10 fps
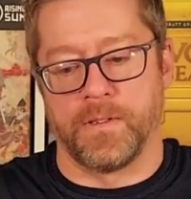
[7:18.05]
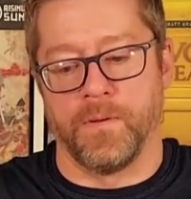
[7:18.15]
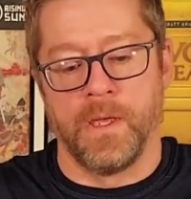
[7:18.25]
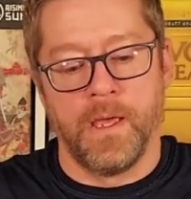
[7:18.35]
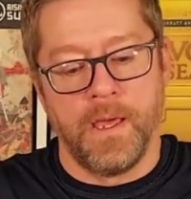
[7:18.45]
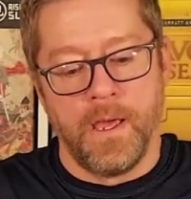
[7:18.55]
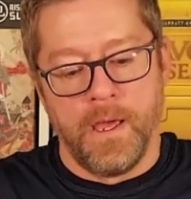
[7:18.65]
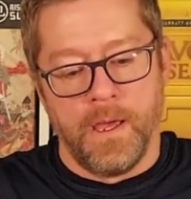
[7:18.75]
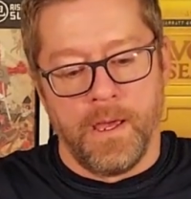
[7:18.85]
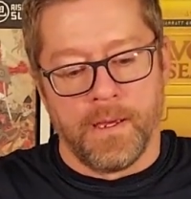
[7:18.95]
So
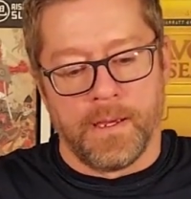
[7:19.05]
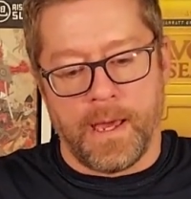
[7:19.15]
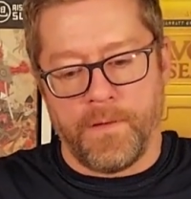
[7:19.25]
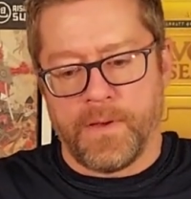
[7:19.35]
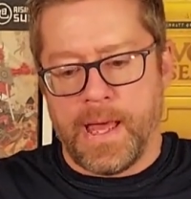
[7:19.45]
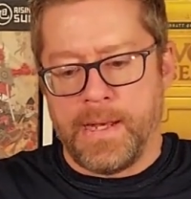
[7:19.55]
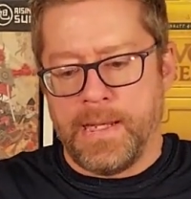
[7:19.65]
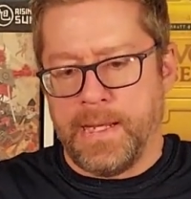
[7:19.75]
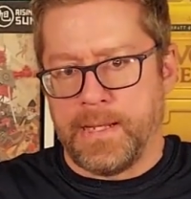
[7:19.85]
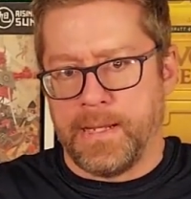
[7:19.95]
kind of a
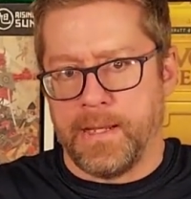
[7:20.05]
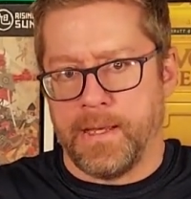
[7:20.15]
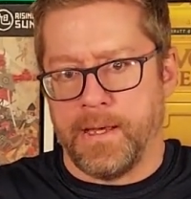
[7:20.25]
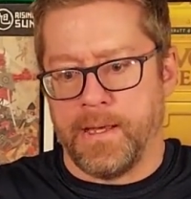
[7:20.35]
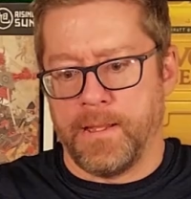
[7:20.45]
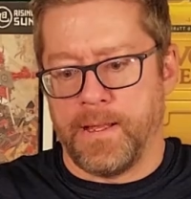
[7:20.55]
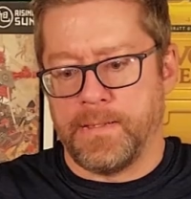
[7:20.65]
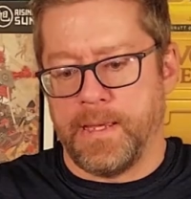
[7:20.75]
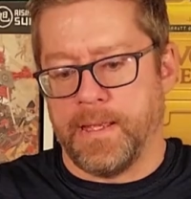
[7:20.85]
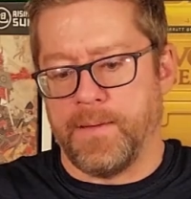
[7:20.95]
neat little
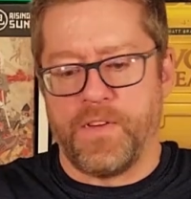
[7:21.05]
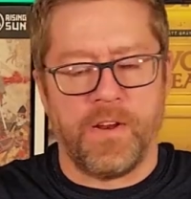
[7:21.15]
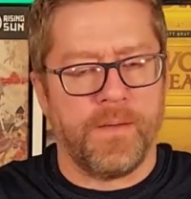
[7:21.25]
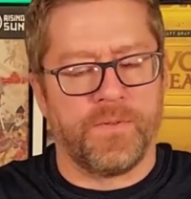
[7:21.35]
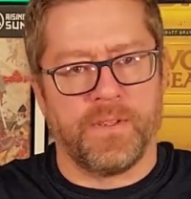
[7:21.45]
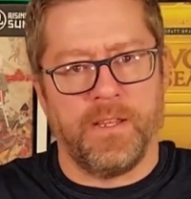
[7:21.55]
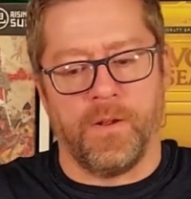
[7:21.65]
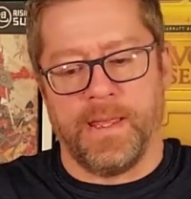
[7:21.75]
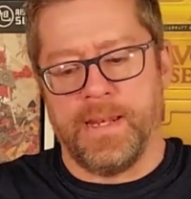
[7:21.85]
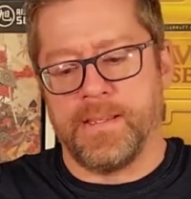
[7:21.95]
idea. Like
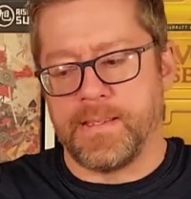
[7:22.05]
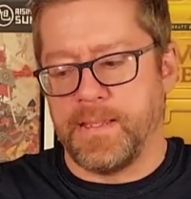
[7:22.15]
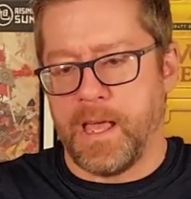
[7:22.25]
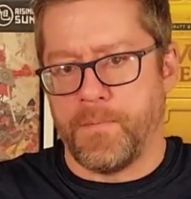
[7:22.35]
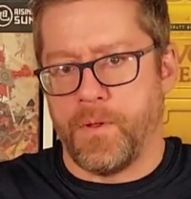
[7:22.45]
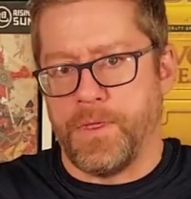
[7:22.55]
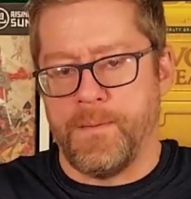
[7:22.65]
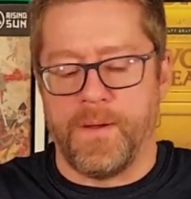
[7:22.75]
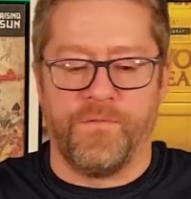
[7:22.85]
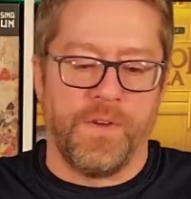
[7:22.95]
it is Diablo
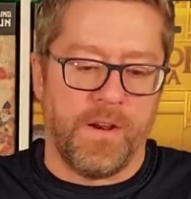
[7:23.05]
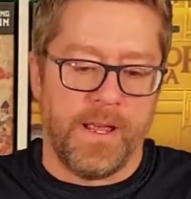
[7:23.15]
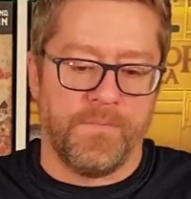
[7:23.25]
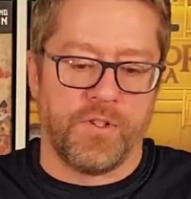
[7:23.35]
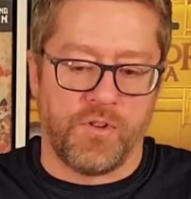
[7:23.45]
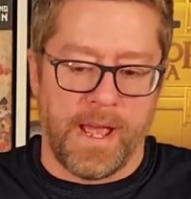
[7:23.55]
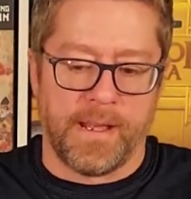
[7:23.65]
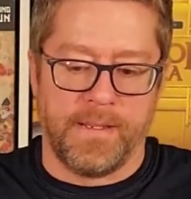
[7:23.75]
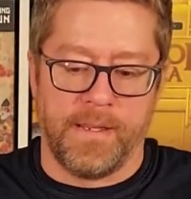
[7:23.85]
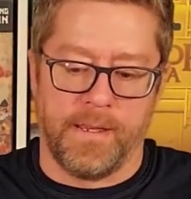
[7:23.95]
themed, but very
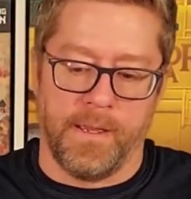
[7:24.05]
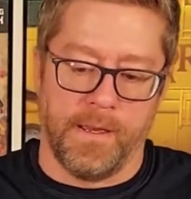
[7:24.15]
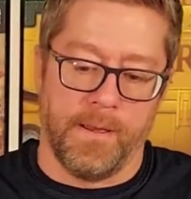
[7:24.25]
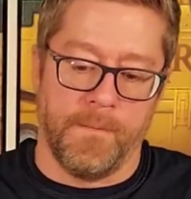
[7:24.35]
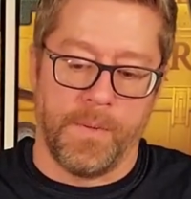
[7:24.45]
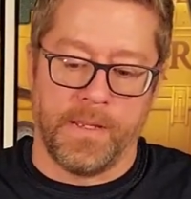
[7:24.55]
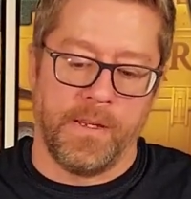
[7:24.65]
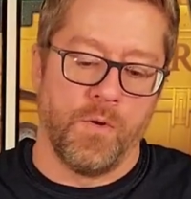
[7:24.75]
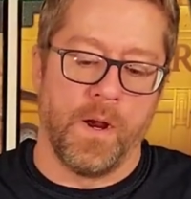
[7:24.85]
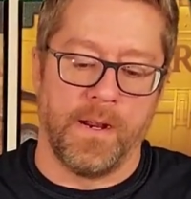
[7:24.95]
abstract. But
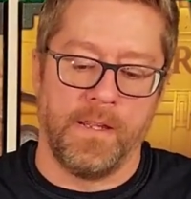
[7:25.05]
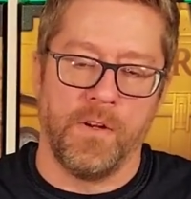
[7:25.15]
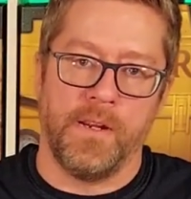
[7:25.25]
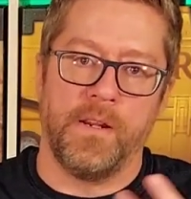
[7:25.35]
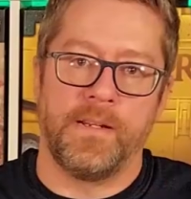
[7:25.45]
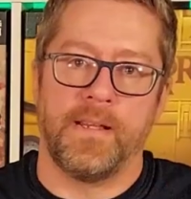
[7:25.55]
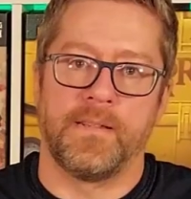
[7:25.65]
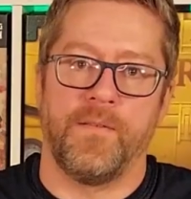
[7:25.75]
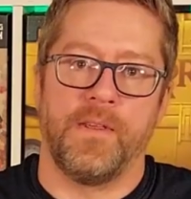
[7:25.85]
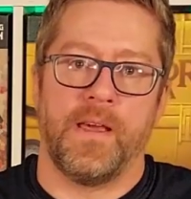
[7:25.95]
it does
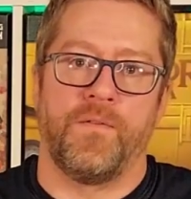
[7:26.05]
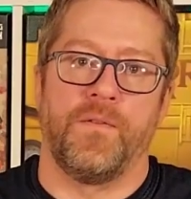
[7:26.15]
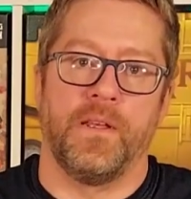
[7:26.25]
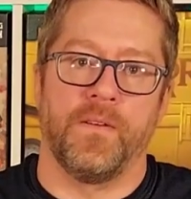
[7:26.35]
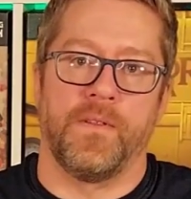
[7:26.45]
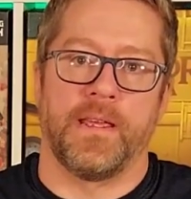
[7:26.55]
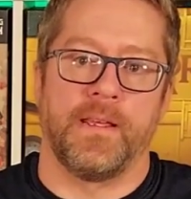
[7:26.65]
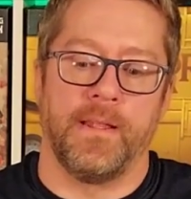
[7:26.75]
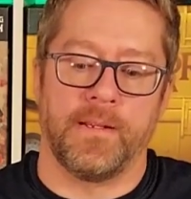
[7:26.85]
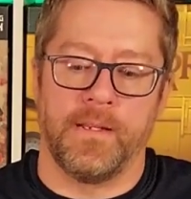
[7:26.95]
give you that feel of like
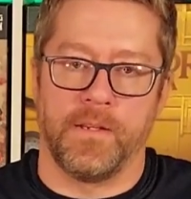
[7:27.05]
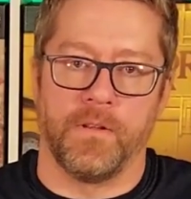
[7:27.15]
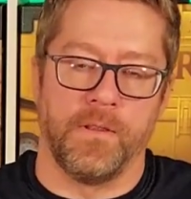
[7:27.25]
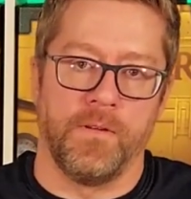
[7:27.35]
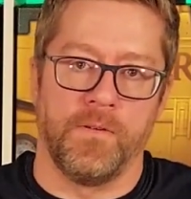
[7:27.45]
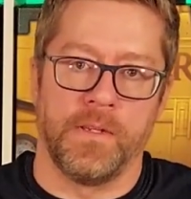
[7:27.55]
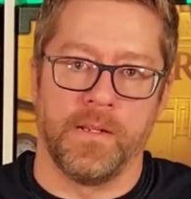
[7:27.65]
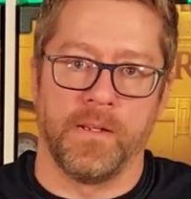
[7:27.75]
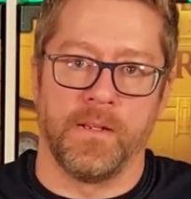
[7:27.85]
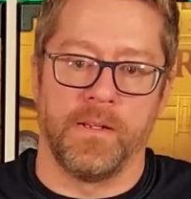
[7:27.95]
collecting your loot
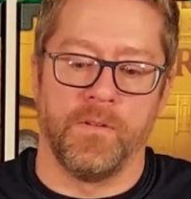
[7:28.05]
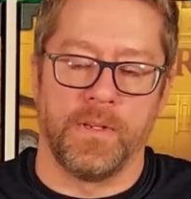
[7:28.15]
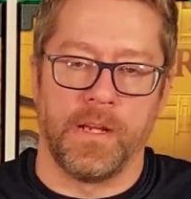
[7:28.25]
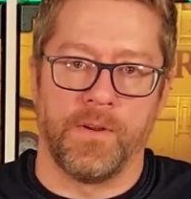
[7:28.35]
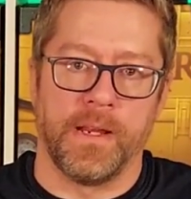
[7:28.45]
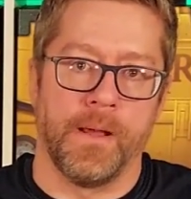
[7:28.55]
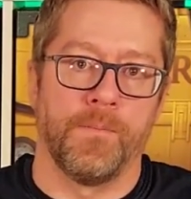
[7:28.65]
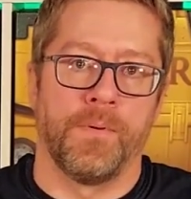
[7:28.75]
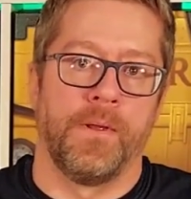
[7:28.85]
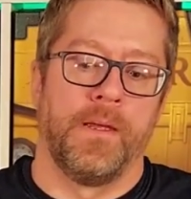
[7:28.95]
and gearing up.